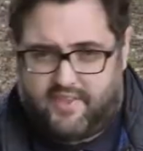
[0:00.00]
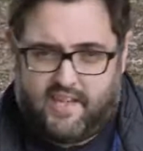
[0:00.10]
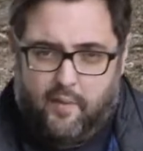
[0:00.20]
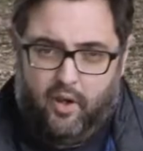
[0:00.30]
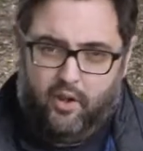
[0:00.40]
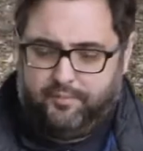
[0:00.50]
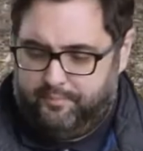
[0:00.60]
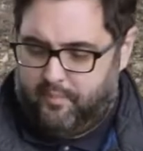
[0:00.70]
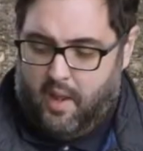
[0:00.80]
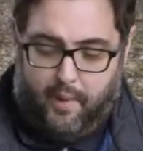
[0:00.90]
the terminal on
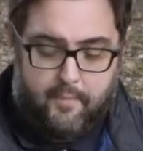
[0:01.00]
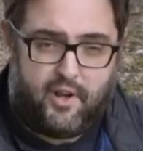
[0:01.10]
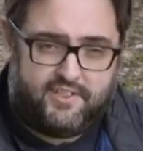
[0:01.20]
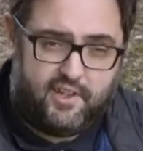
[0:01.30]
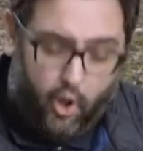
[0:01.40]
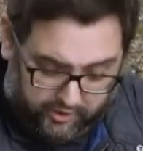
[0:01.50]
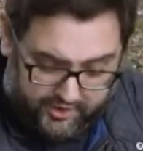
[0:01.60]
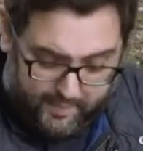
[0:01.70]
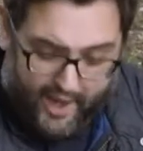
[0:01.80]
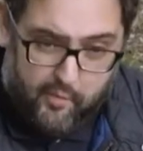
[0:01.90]
by pressing and holding
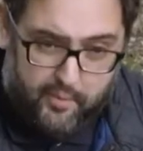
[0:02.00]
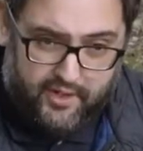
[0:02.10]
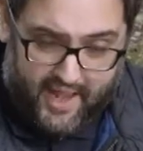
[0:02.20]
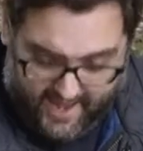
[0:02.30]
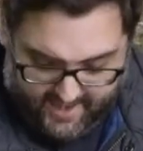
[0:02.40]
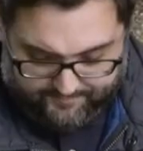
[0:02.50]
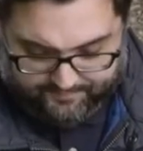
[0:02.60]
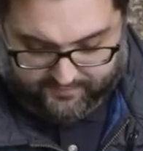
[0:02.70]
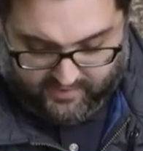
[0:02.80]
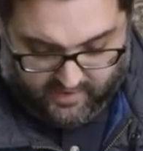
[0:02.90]
the power button here
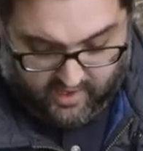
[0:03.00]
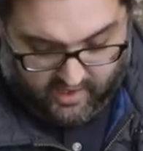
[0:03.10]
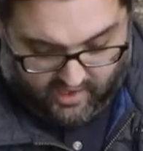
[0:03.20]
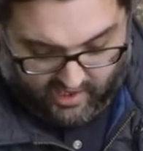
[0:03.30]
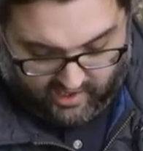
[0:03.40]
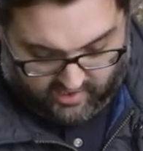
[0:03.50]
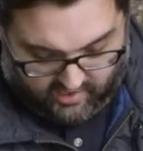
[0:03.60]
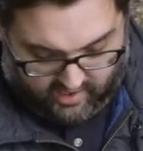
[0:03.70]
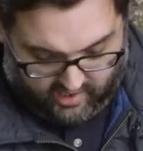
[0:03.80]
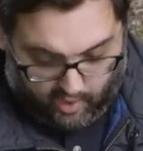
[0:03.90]

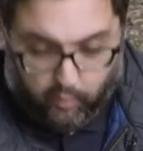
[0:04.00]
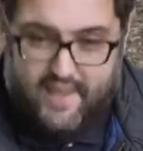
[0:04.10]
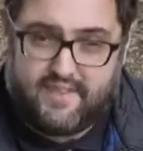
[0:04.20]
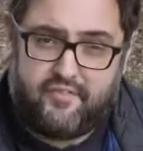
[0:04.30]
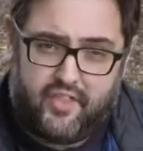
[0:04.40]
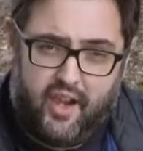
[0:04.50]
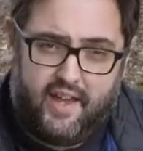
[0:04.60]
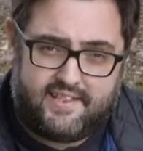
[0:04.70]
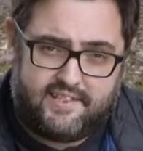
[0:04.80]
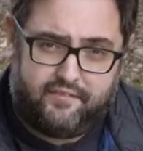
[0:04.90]
and waiting for the
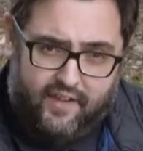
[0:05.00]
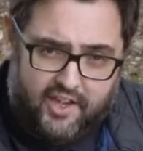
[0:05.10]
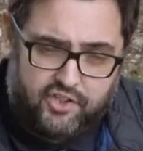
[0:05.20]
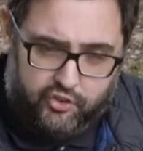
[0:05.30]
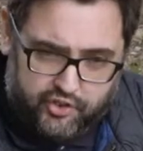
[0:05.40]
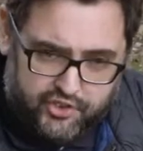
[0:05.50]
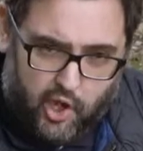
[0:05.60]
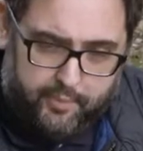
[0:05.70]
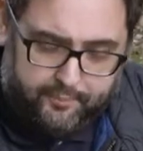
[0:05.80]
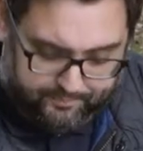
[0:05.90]
lights to flash on the
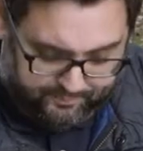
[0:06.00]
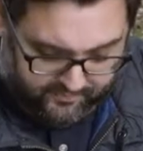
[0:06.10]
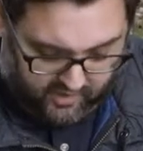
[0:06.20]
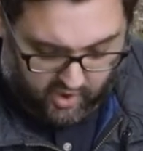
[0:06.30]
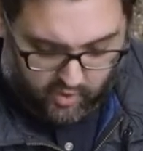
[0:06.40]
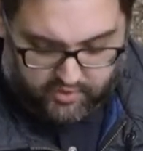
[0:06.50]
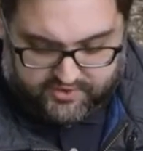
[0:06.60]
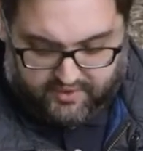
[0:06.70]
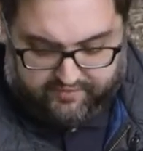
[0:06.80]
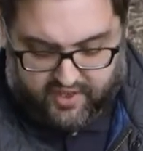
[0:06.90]
top. Once
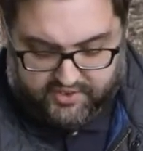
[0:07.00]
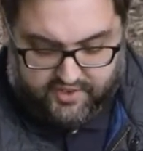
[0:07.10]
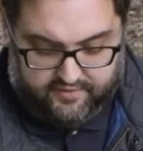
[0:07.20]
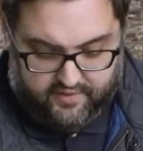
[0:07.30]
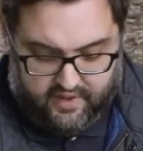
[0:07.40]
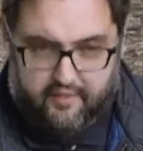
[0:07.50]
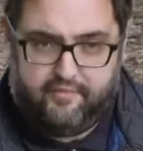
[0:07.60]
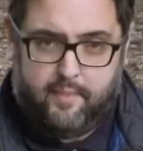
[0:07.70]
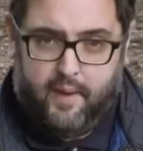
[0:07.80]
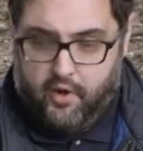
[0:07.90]
they're flashing,
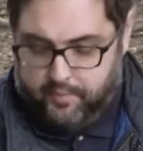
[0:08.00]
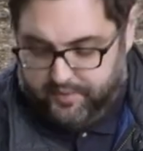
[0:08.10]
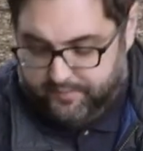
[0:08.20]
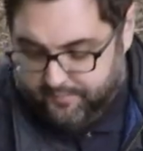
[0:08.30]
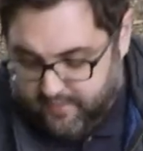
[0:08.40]
flip it open